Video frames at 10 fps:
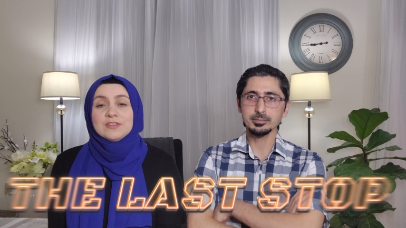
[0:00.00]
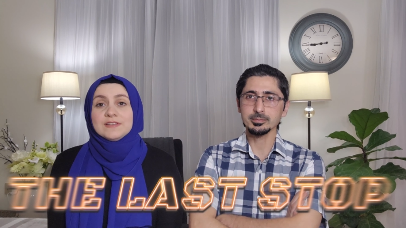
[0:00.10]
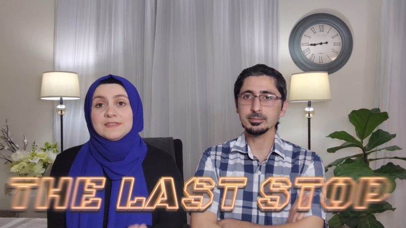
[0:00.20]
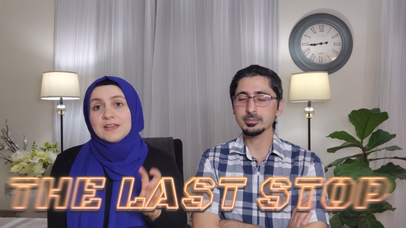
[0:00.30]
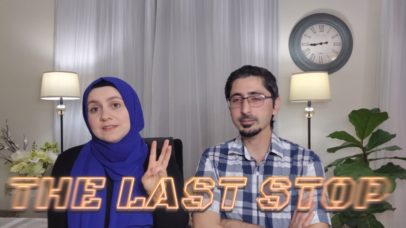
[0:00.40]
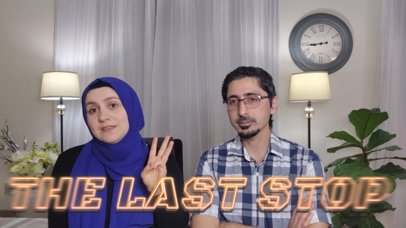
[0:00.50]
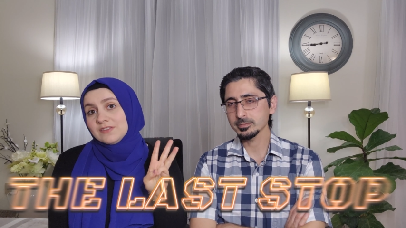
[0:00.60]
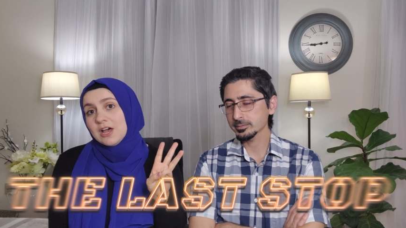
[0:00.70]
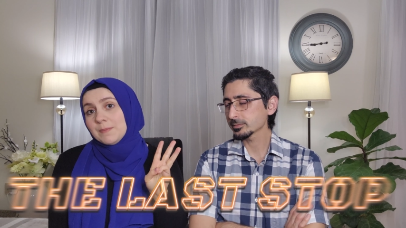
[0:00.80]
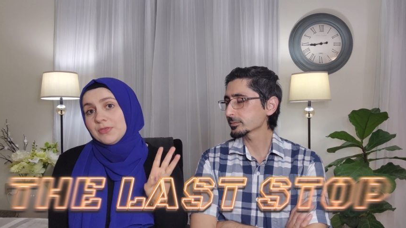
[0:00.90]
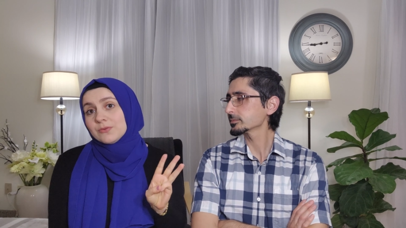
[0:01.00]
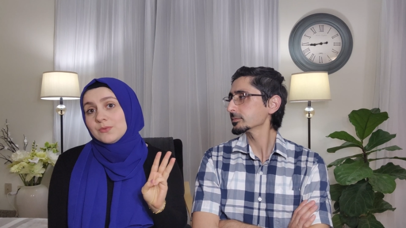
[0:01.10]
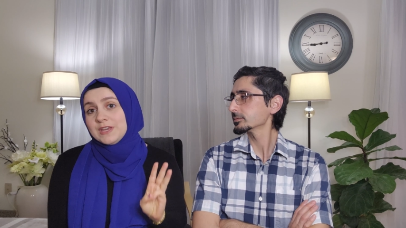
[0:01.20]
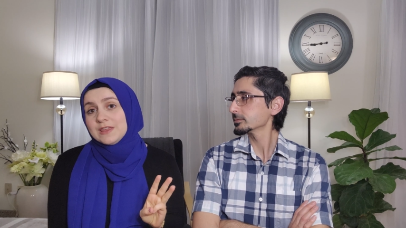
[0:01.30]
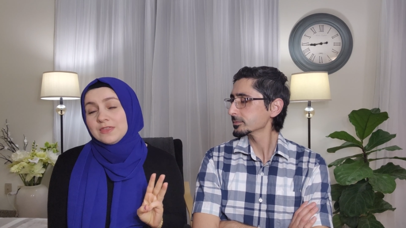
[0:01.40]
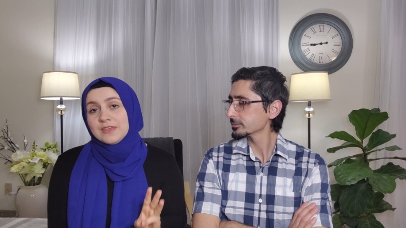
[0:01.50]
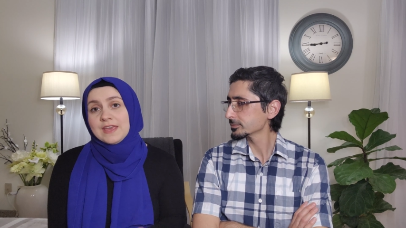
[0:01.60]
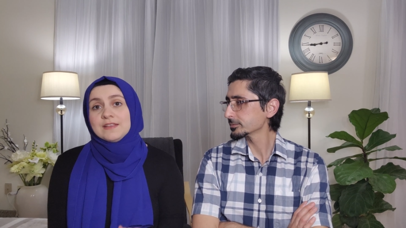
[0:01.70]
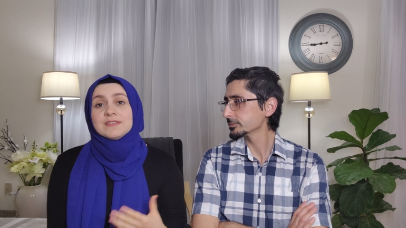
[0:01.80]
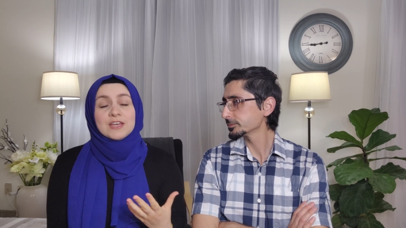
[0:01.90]
Speaker 1: to discuss the top three
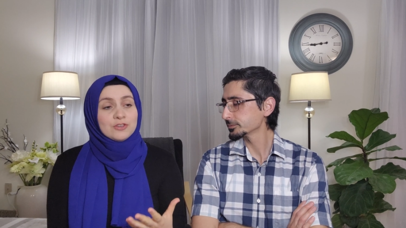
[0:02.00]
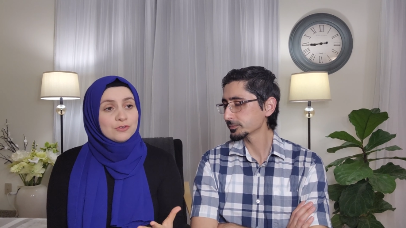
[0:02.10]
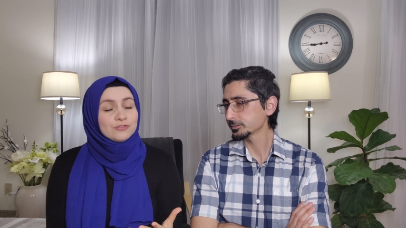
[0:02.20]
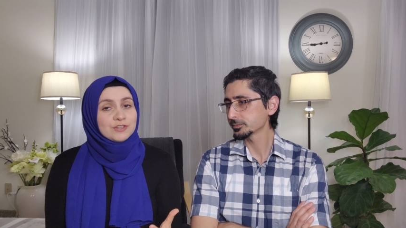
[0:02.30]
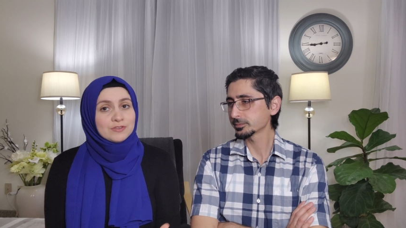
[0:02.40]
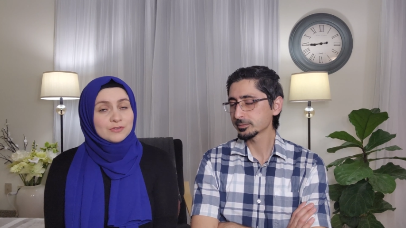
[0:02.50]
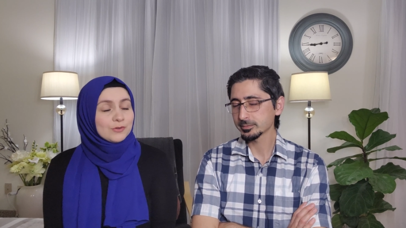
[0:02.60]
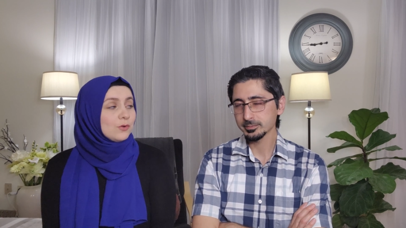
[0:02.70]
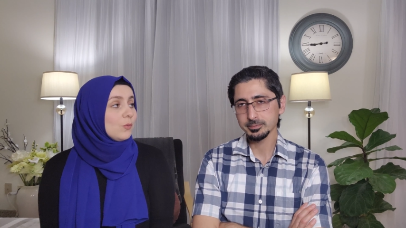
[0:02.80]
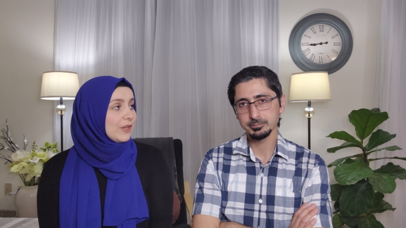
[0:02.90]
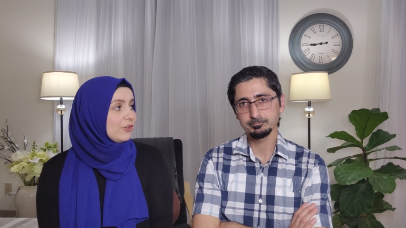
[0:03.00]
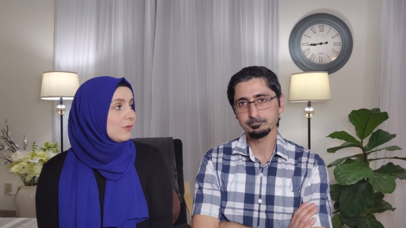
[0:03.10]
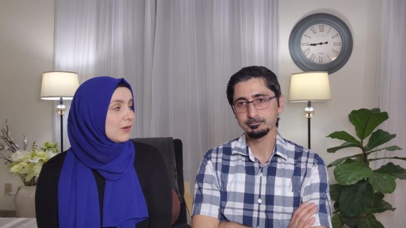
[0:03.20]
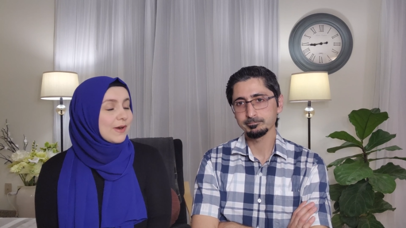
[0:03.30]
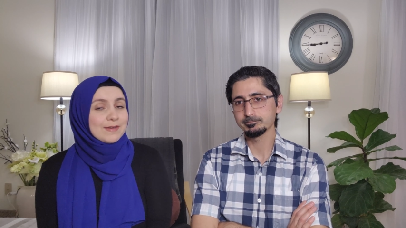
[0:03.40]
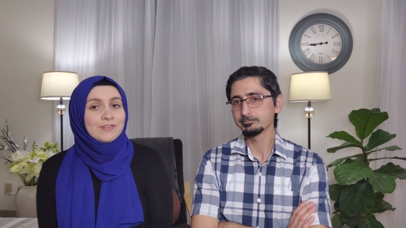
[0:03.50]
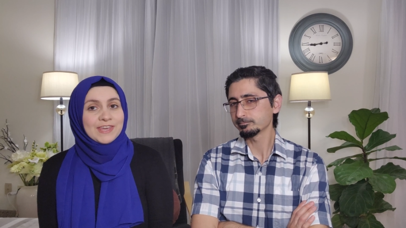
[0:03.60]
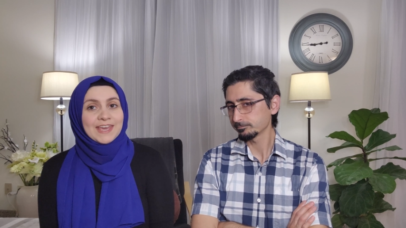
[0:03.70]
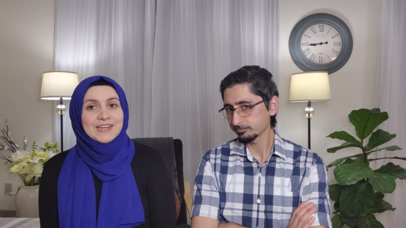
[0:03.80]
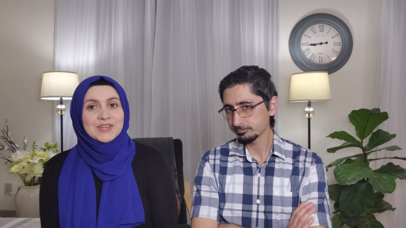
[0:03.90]
things that you should do when you
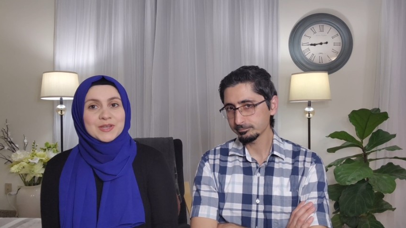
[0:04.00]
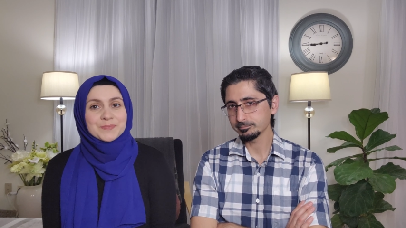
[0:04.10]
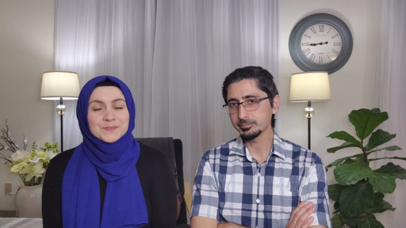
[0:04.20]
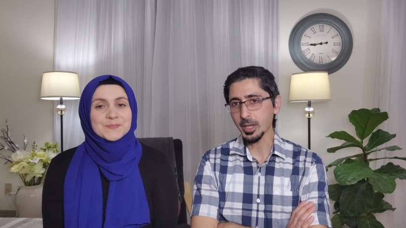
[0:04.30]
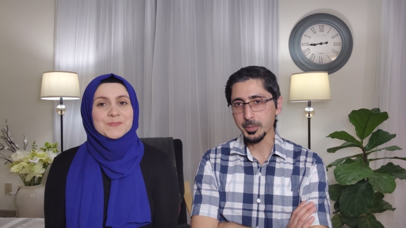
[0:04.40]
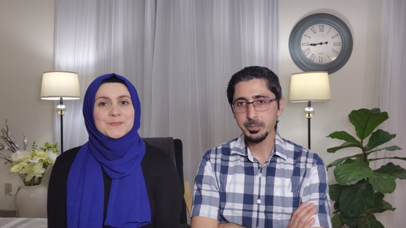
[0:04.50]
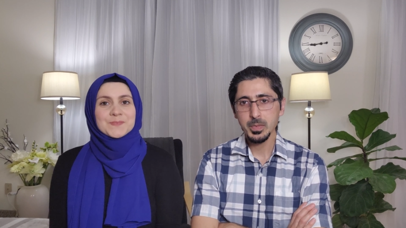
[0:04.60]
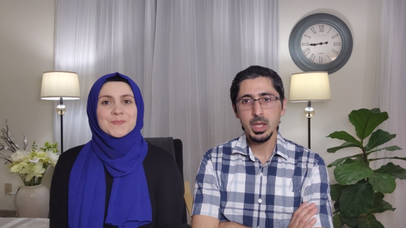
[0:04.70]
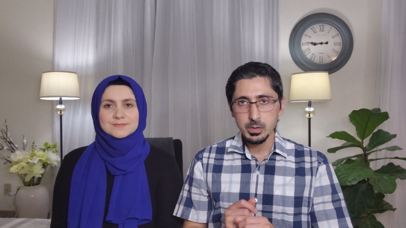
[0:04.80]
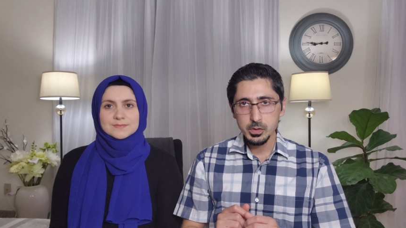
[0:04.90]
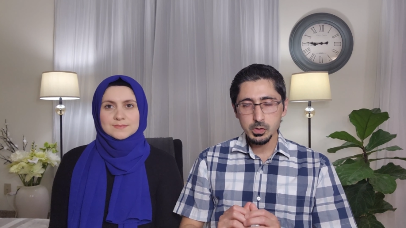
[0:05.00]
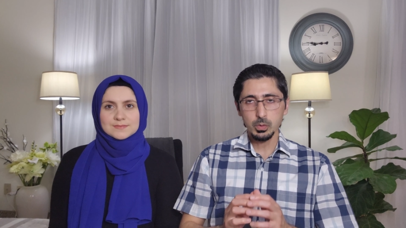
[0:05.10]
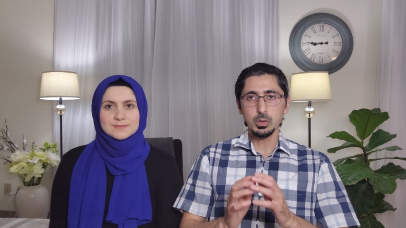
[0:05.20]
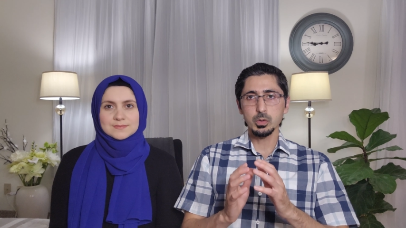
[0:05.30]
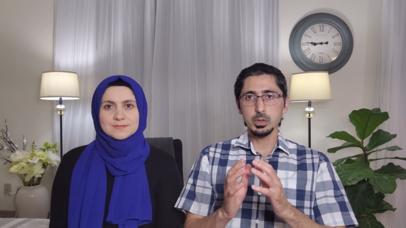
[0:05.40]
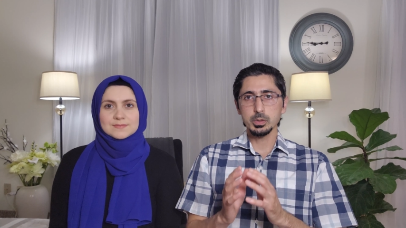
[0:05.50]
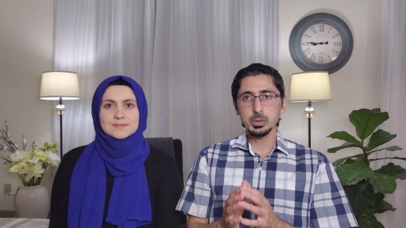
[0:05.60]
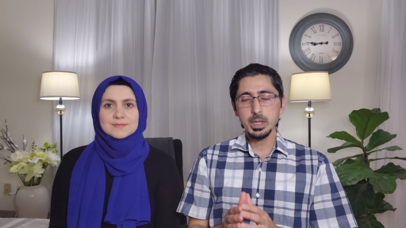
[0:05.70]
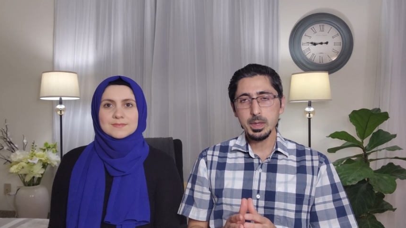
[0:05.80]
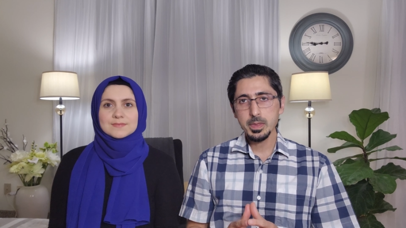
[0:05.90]
arrive in Canada.
Speaker 2: Yeah. So
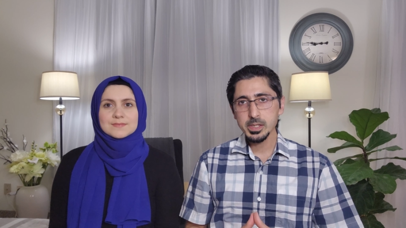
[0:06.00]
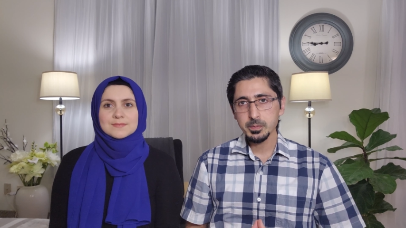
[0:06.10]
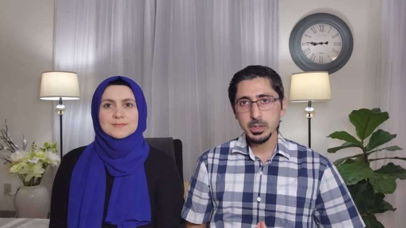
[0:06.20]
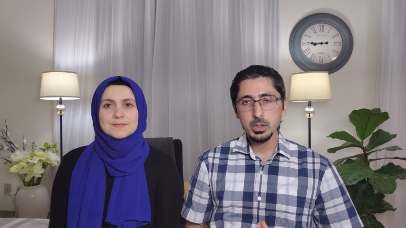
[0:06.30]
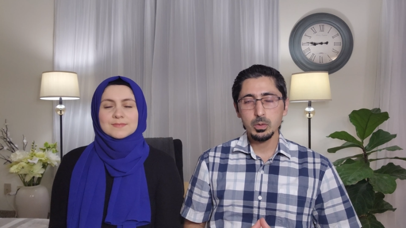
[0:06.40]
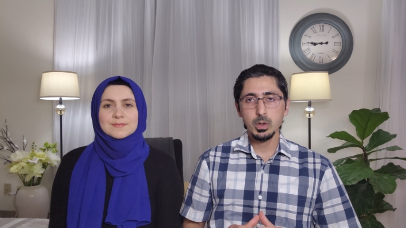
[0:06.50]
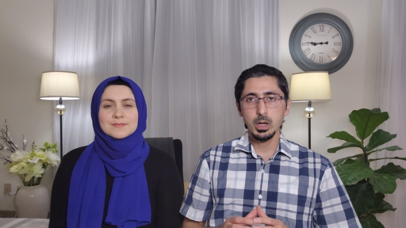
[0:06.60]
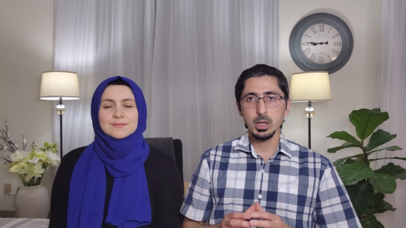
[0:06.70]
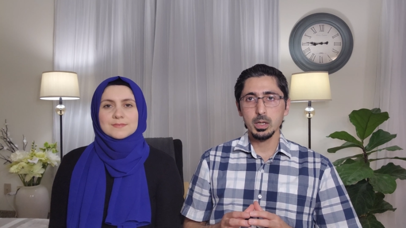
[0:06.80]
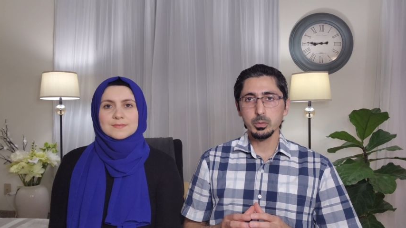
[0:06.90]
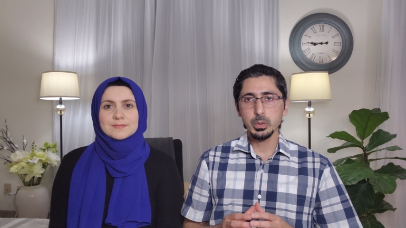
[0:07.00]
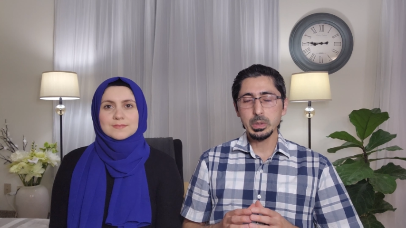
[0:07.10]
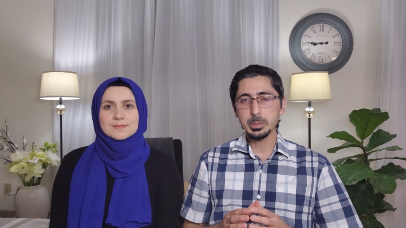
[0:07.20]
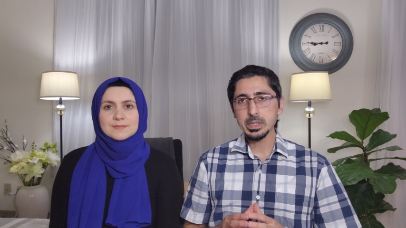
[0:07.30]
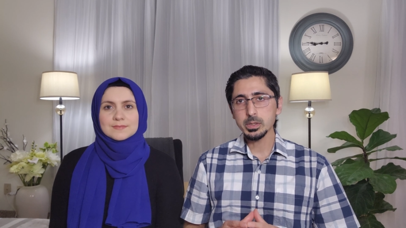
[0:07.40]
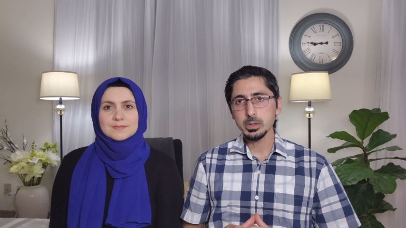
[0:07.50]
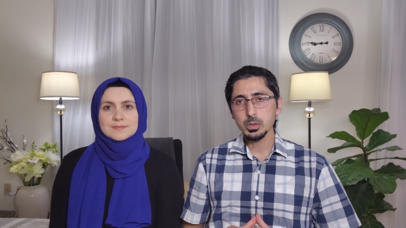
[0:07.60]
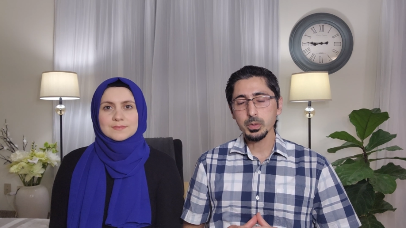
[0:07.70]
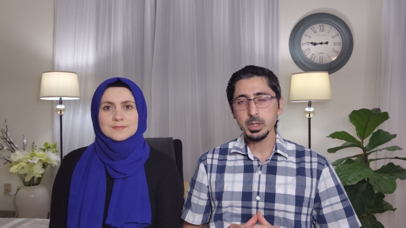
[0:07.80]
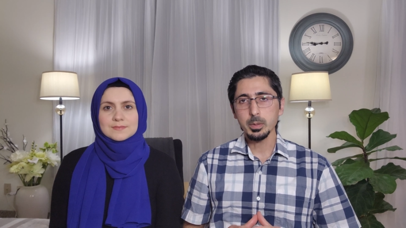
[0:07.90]
today in this video, uh, we will be
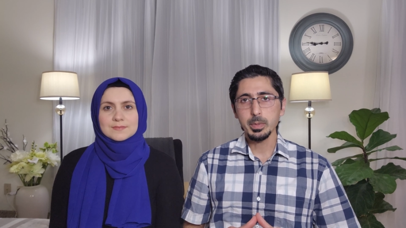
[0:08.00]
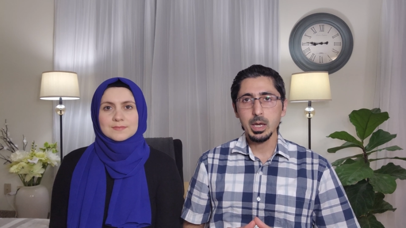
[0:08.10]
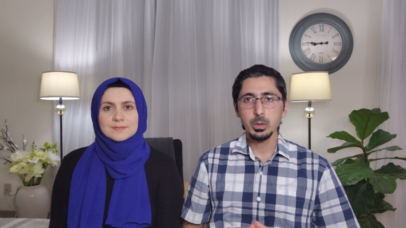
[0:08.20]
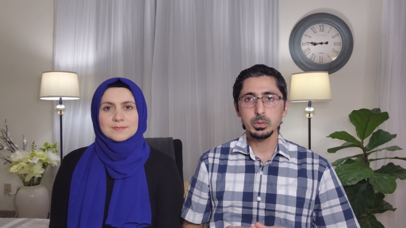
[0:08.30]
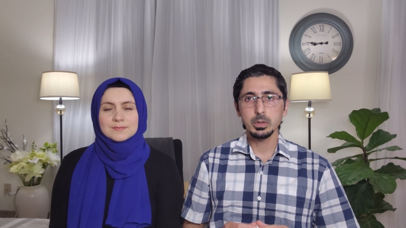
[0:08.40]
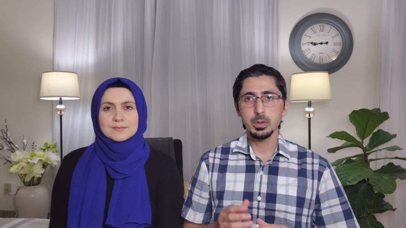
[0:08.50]
talking about